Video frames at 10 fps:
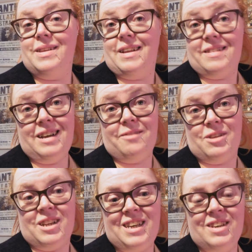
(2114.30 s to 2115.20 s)
that's that
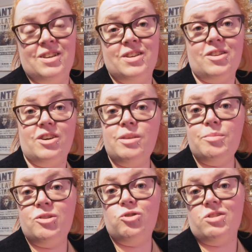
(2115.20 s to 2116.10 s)
really. So I hope
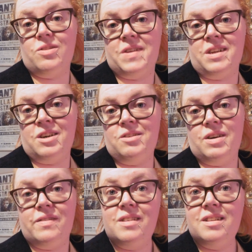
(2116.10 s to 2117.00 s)
you enjoyed the video.
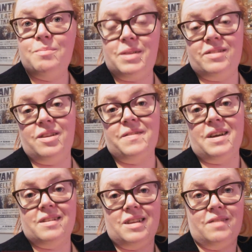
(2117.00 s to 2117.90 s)
If you did, please don't
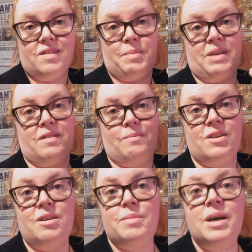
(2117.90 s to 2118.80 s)
forget to leave a big thumbs
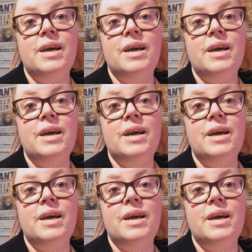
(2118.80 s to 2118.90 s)
up.